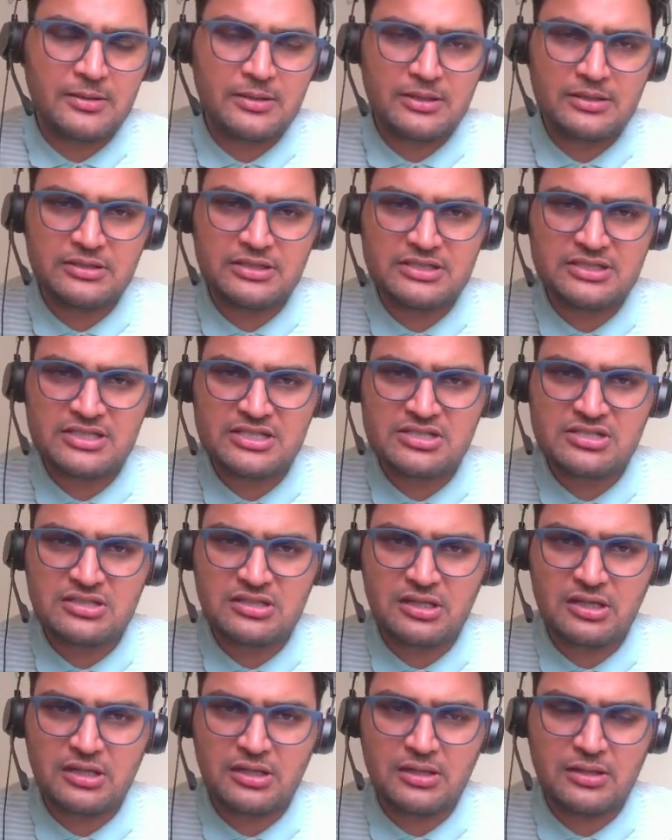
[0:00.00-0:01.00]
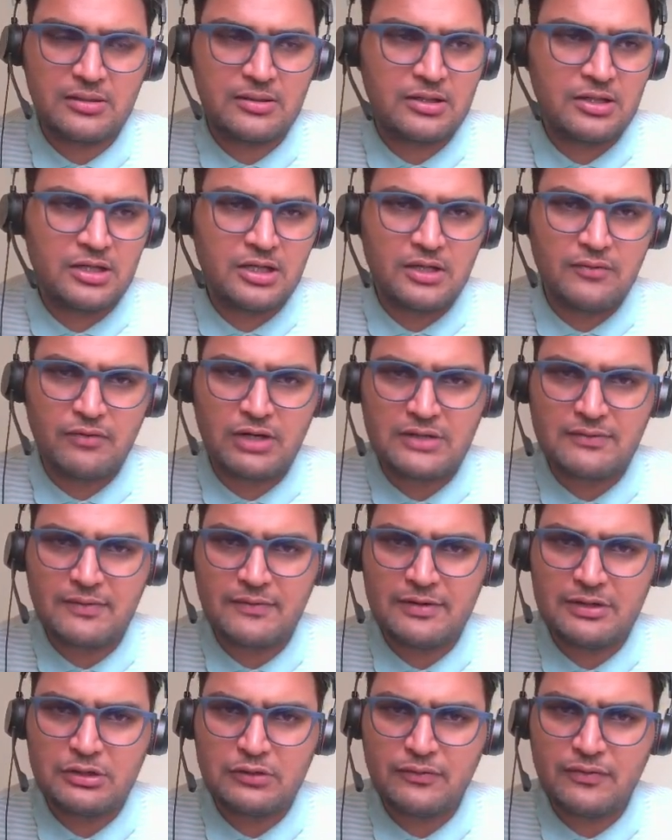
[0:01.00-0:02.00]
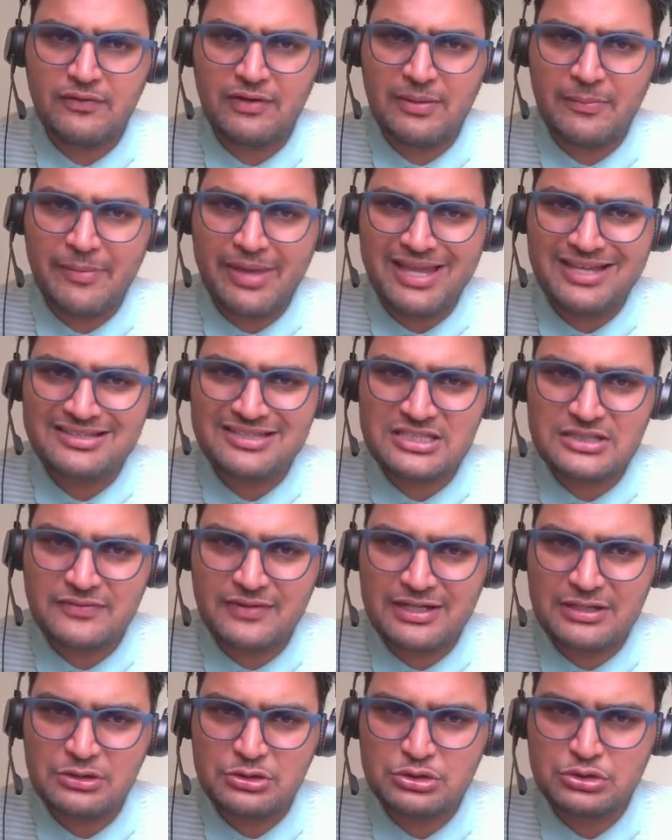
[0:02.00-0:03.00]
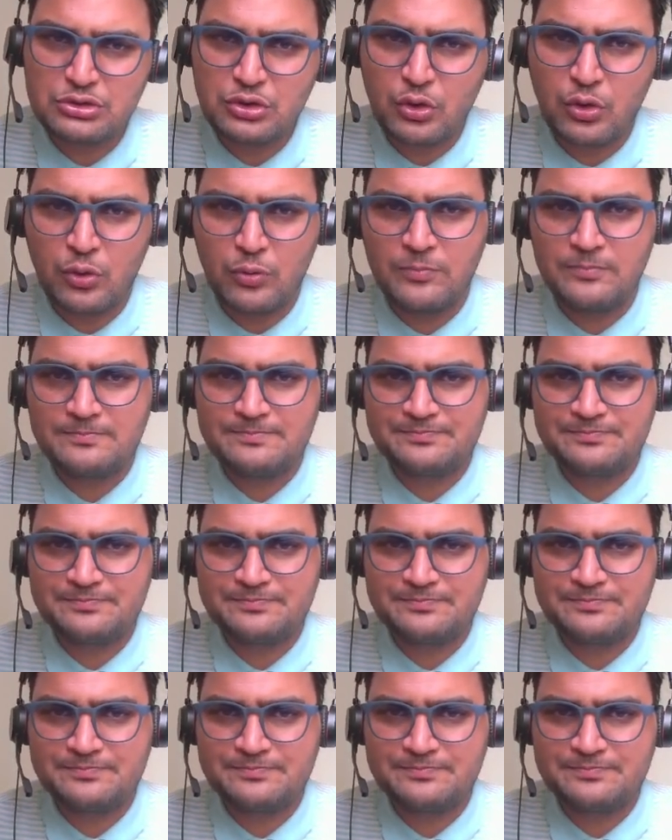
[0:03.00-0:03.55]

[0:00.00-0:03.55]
this is what we will do, we will make this value to O,